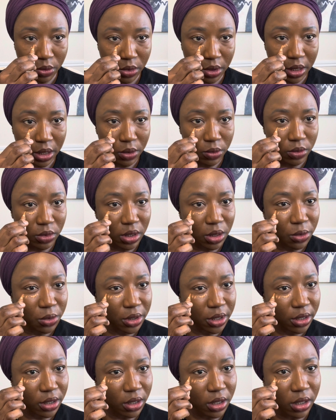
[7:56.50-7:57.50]
there were
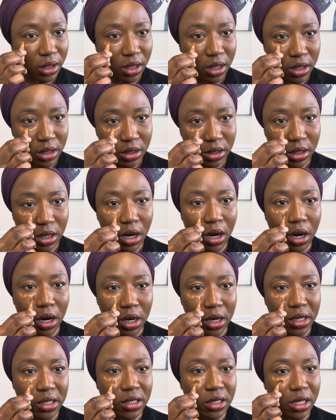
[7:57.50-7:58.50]
a lot of cars
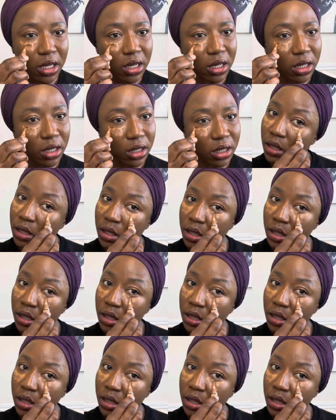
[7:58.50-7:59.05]
in the